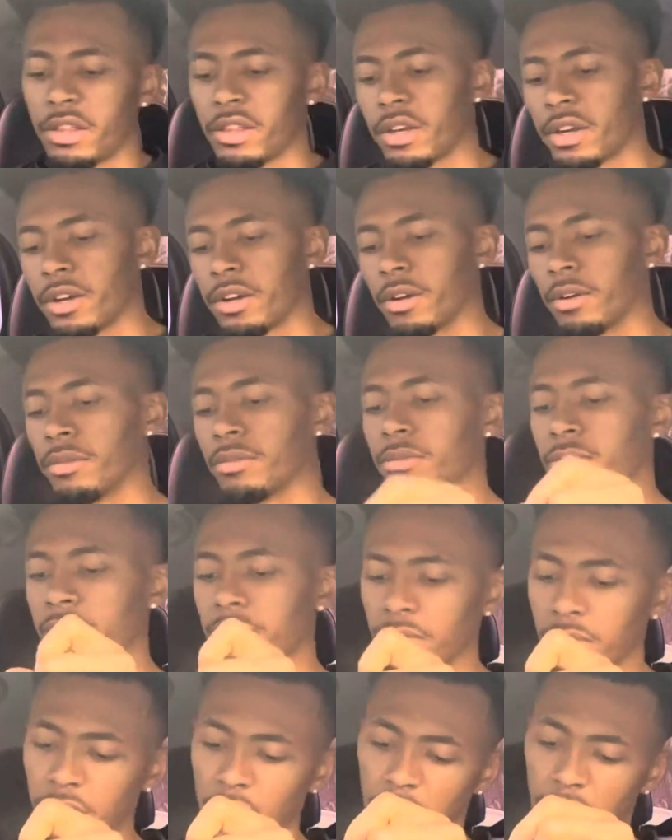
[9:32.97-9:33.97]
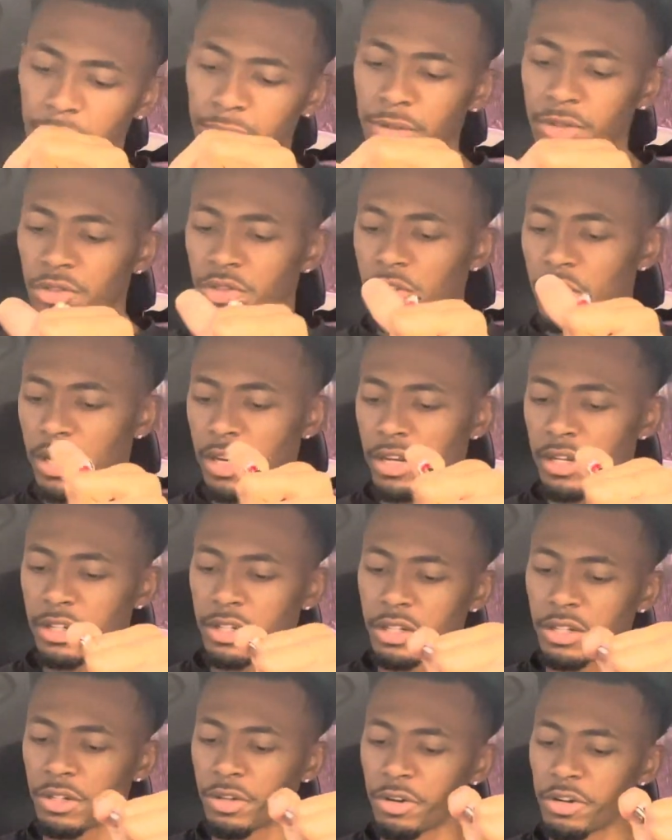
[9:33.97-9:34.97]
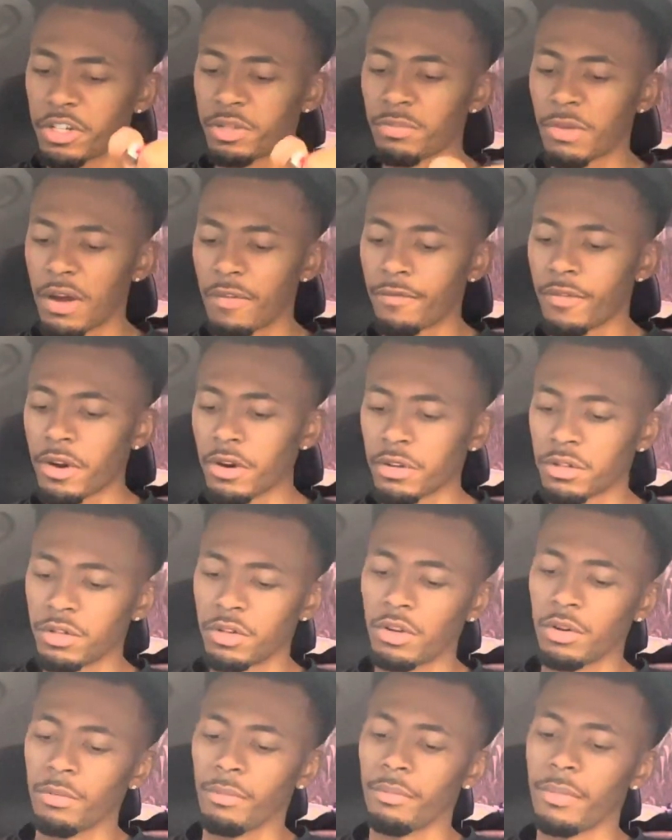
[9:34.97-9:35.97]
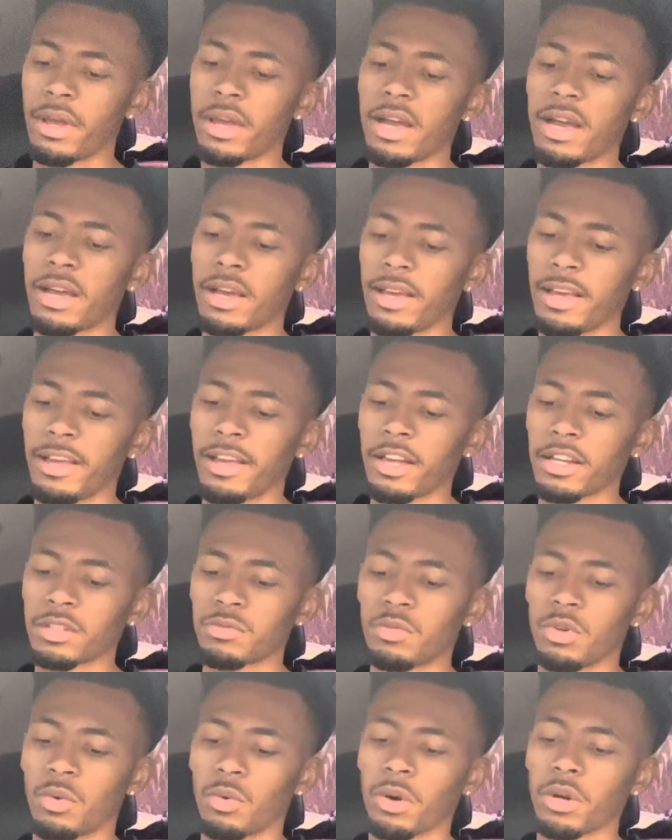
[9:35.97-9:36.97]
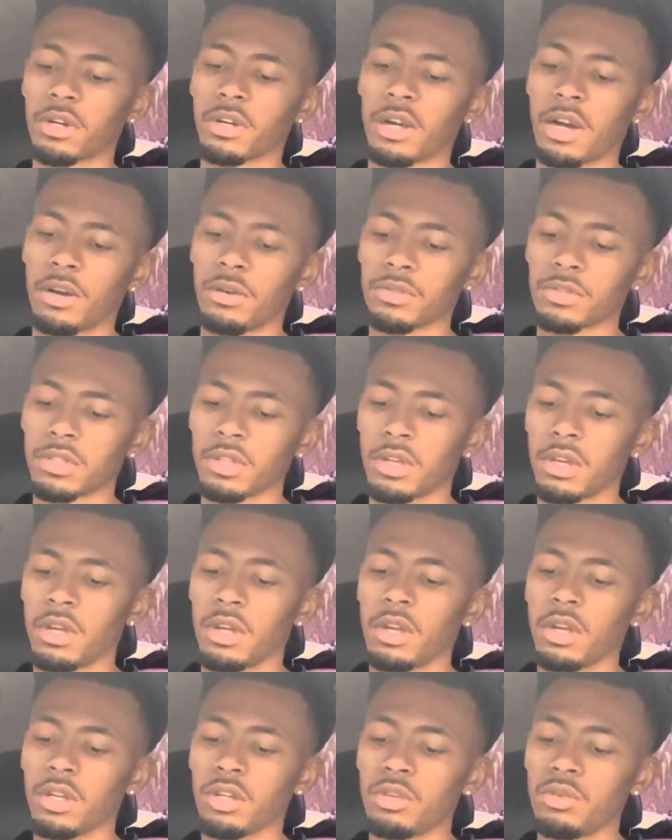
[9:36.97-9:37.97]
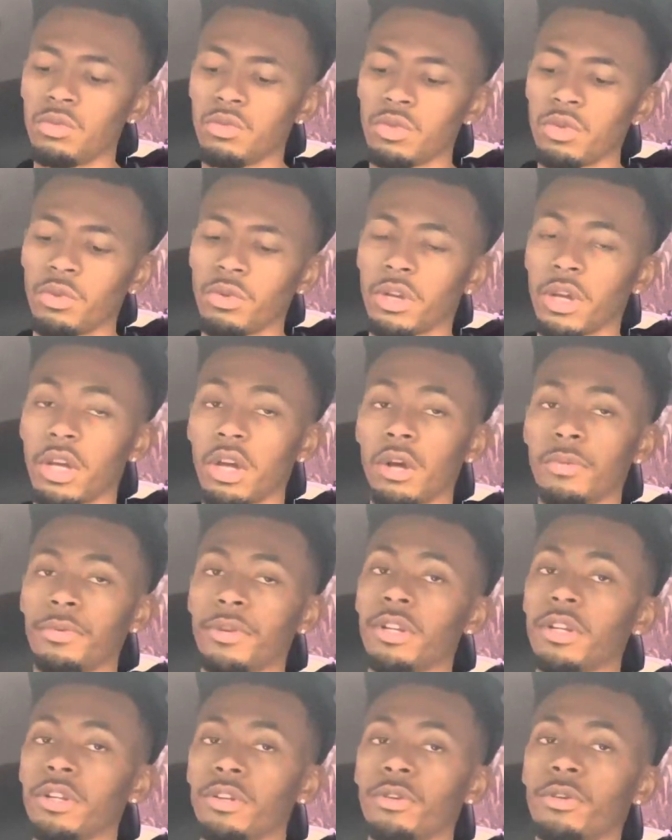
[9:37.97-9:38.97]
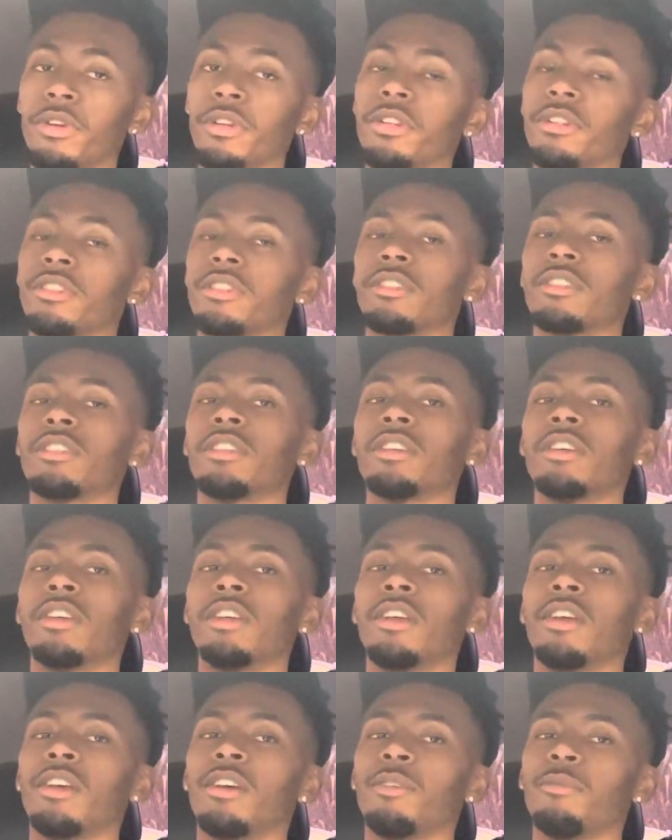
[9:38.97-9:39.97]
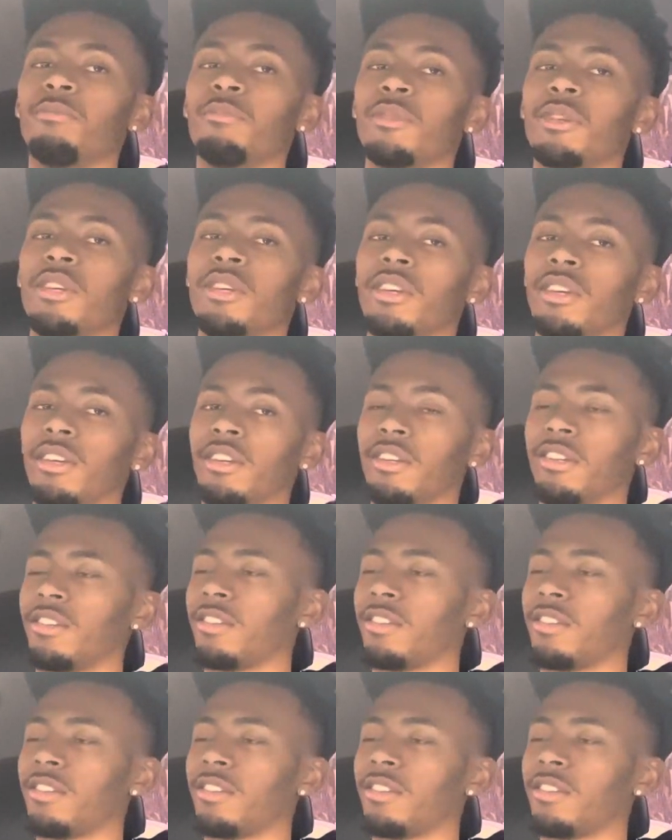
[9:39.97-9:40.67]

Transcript: there. I've been trying to increase my vertical. May I ask what workouts you do to help it increase? Man,